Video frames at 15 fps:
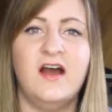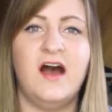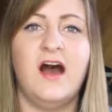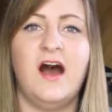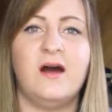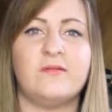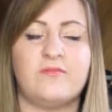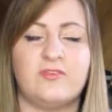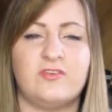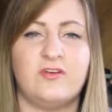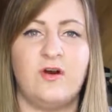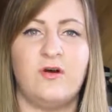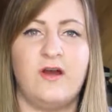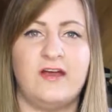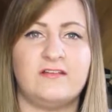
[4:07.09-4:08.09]
Um,
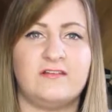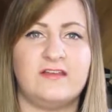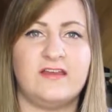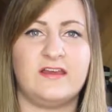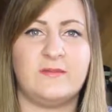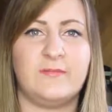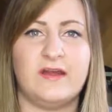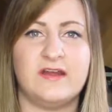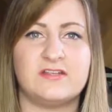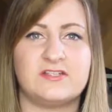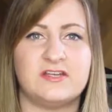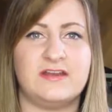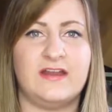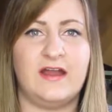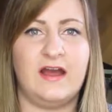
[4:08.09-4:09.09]
so as you can imagine, uh,